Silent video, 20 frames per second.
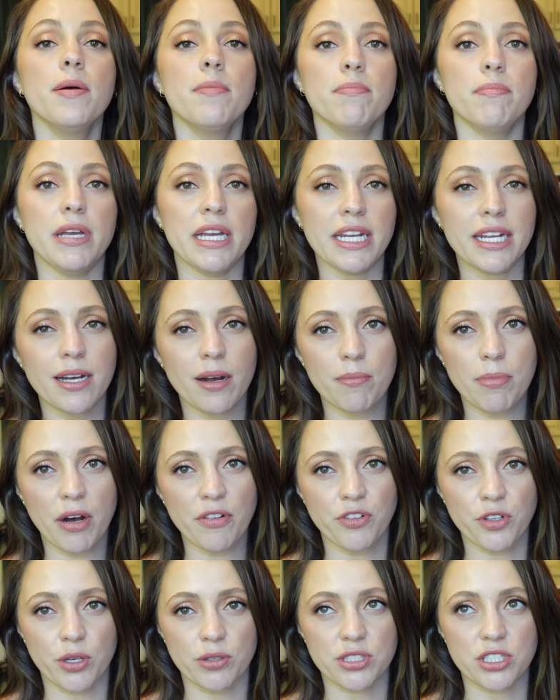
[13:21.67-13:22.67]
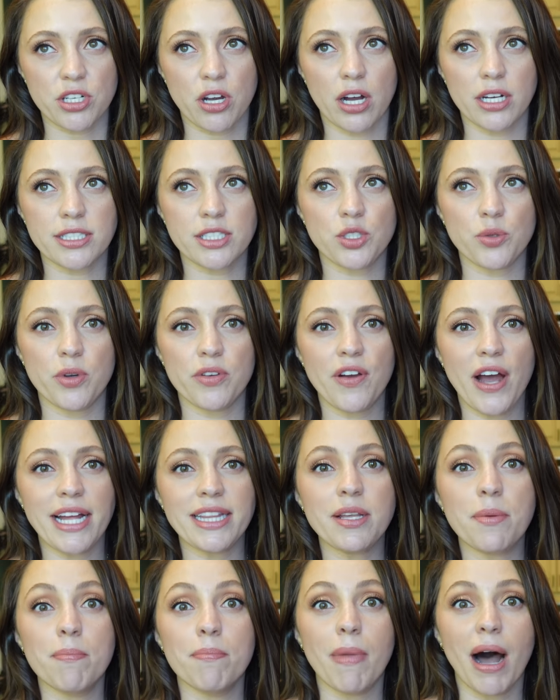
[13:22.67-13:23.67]
medium buffalo sauce. So we've
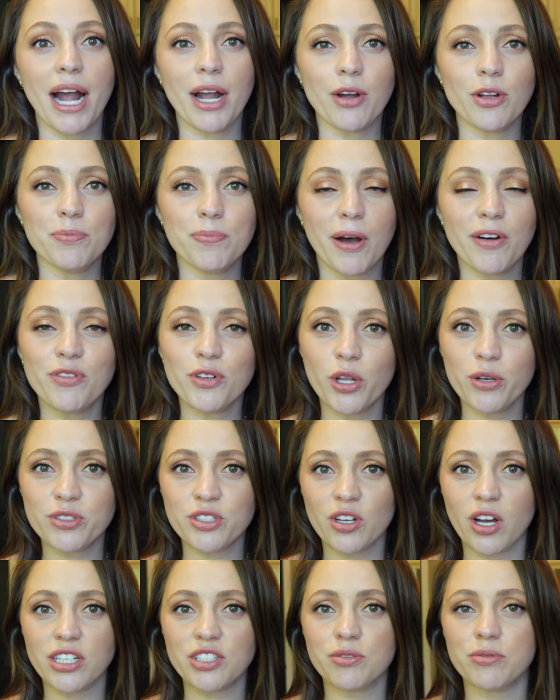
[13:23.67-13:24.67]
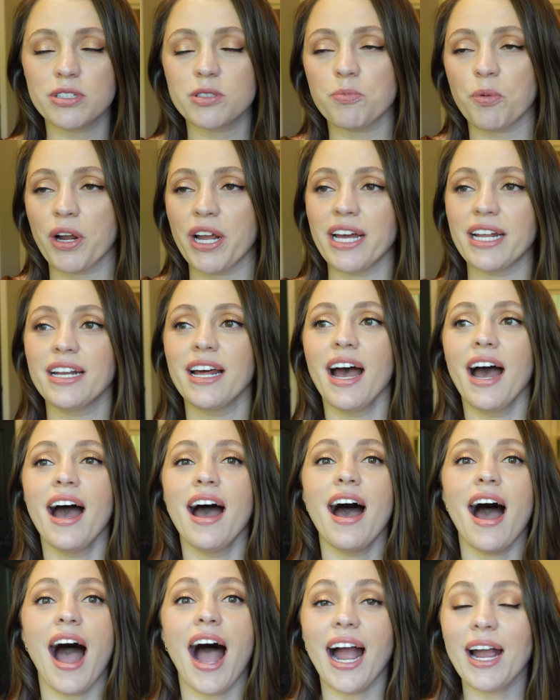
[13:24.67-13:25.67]
had the mild buffalo sauce from this brand.
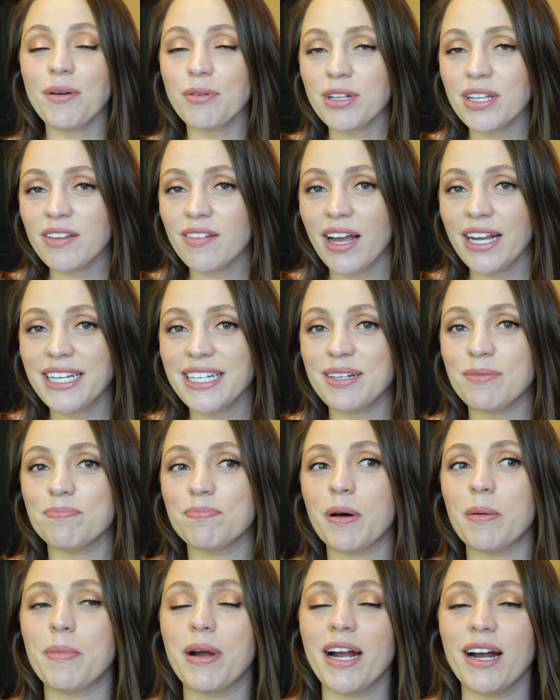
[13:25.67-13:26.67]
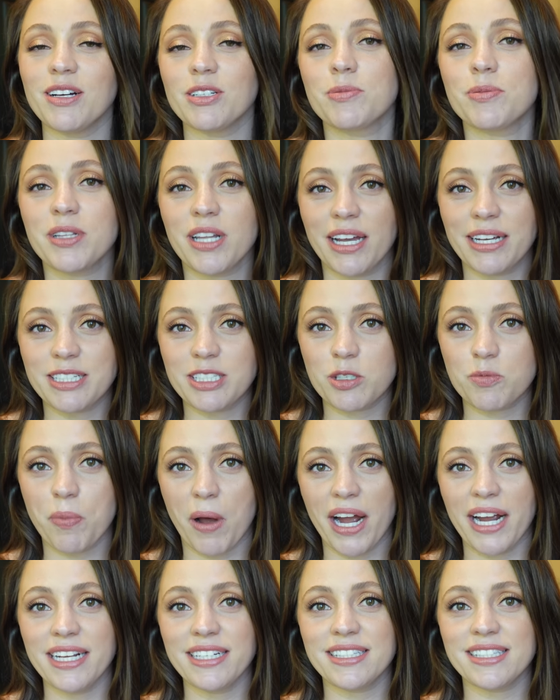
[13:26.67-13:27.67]
I really like it, but my husband likes
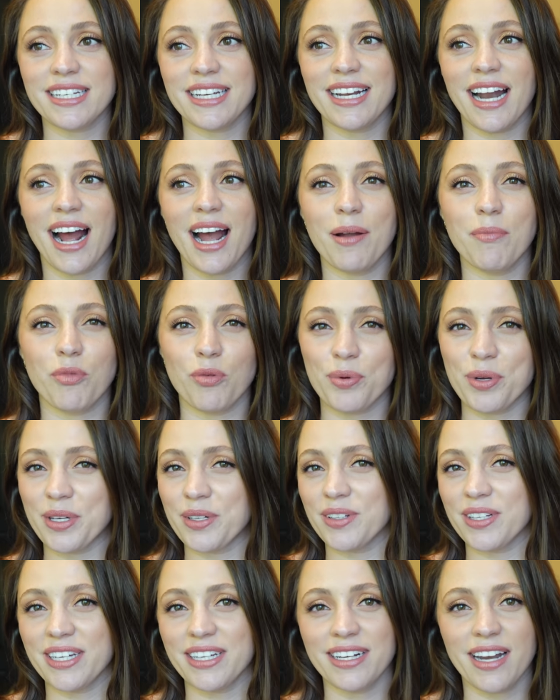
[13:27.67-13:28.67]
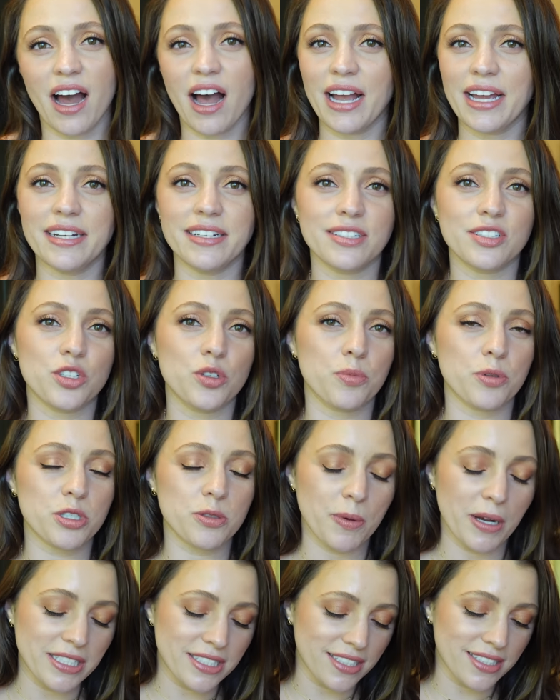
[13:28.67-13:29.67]
spice and I'm really not into super
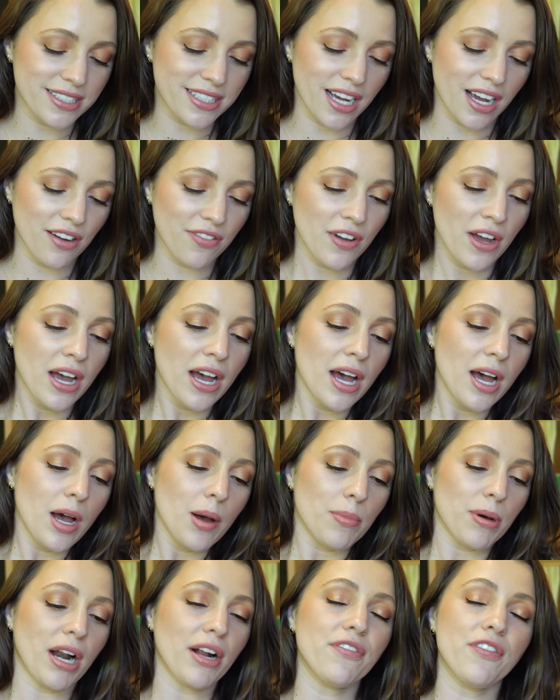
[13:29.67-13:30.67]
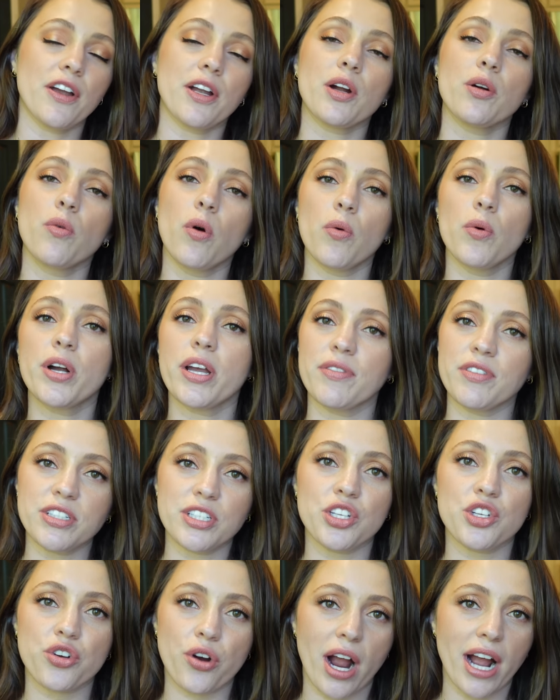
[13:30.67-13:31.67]
spicy stuff. But I figure, well, we'll give
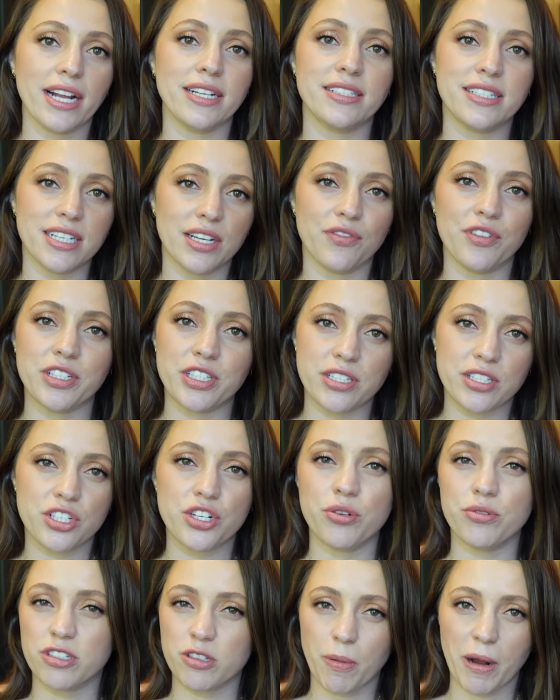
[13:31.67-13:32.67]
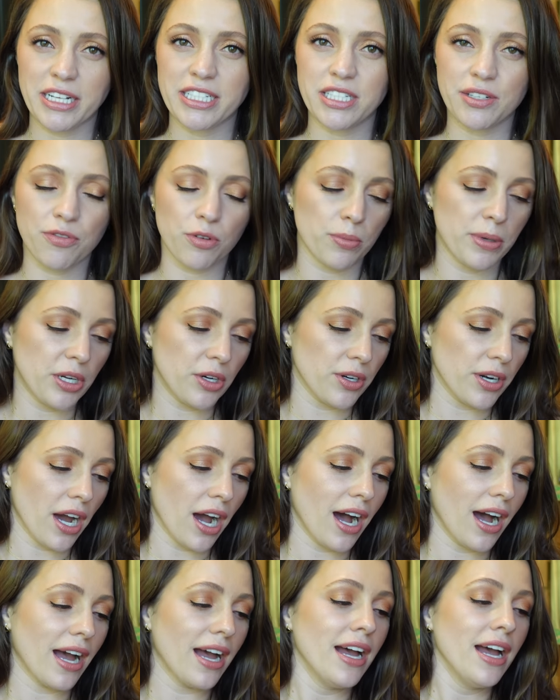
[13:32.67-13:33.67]
this a try and see if it's too spicy for me or
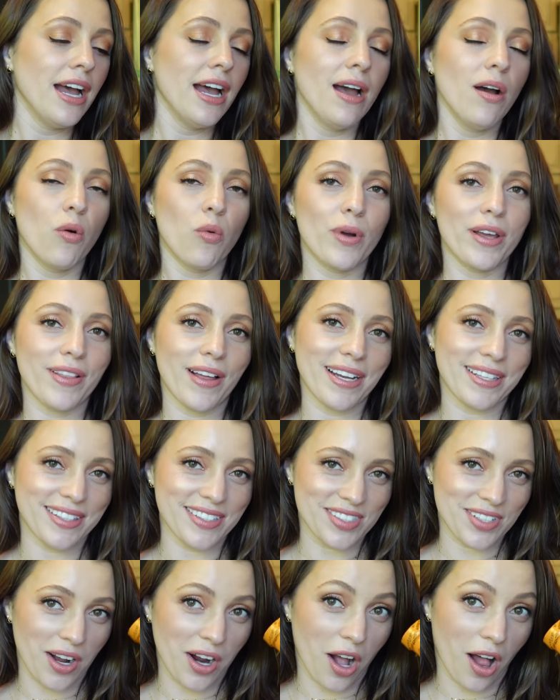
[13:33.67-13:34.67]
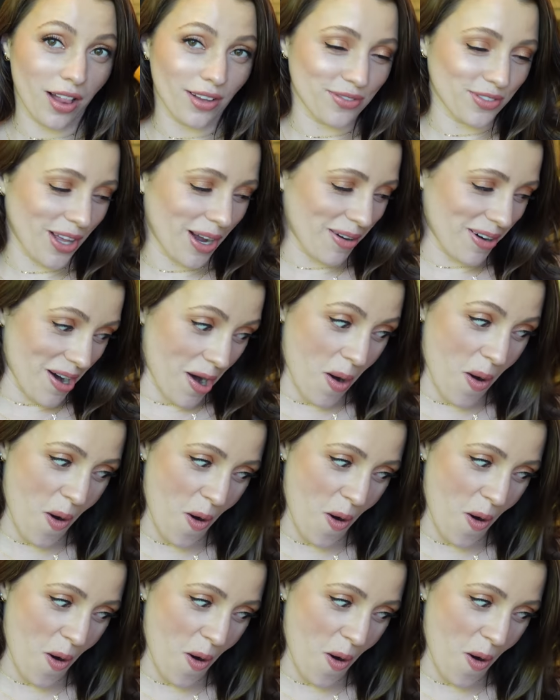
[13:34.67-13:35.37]
not. We like this on cauliflower.